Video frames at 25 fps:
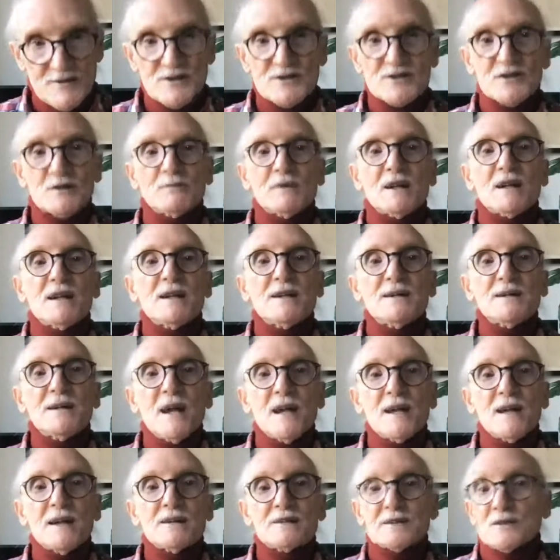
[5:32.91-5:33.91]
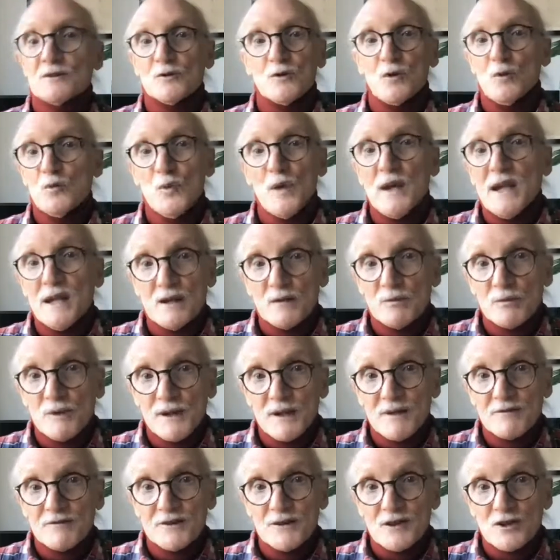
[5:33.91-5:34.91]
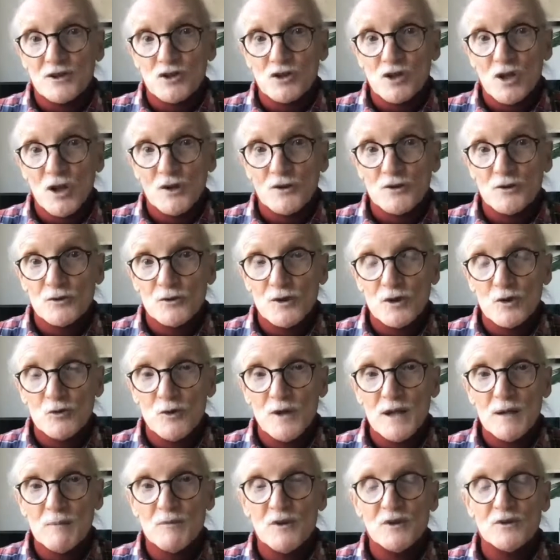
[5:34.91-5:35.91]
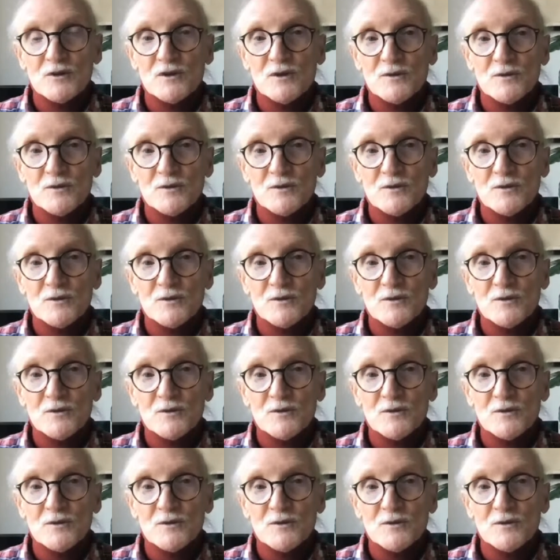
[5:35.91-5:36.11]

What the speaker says: so many days or a week, whatever the charter agreement